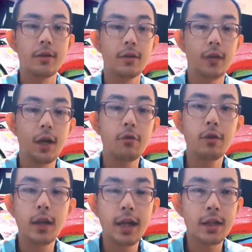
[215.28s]

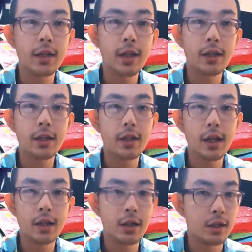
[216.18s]
outline, any
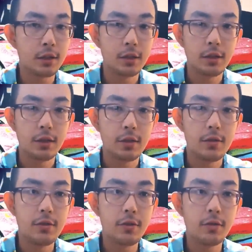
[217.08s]
kind of
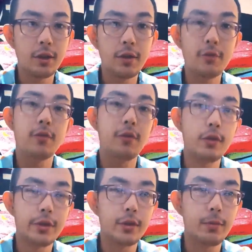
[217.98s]

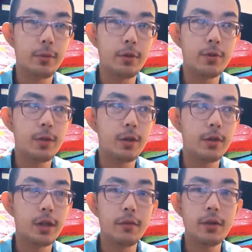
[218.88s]
universal approach,
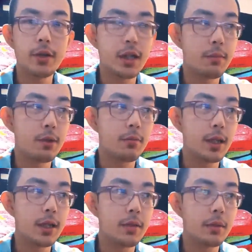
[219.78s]
because every time it
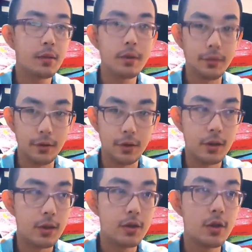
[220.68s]
may differ.
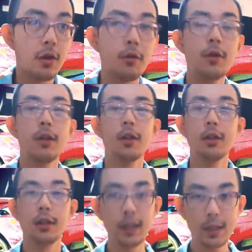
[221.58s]
So
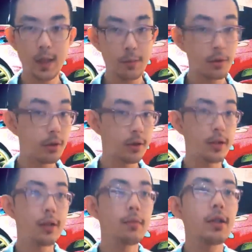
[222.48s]
let's come to
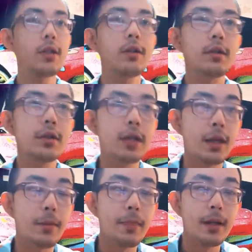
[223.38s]
authentic materials
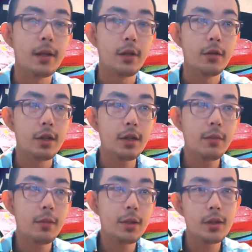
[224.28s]
then.
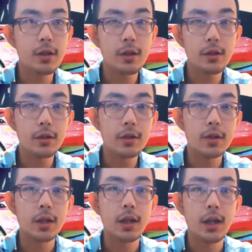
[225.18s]
Authentic
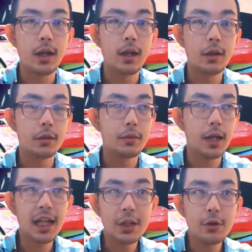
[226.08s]
materials,
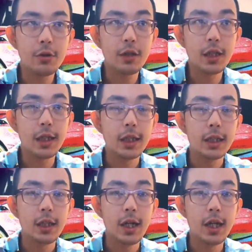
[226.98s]
actually,
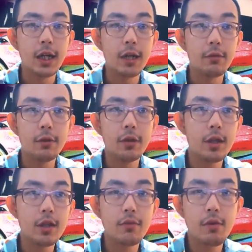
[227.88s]
what it
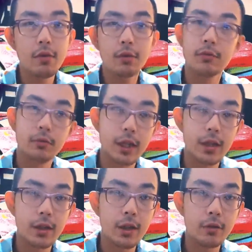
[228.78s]
is, we will
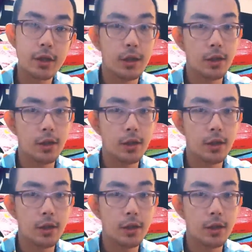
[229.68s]
right now take a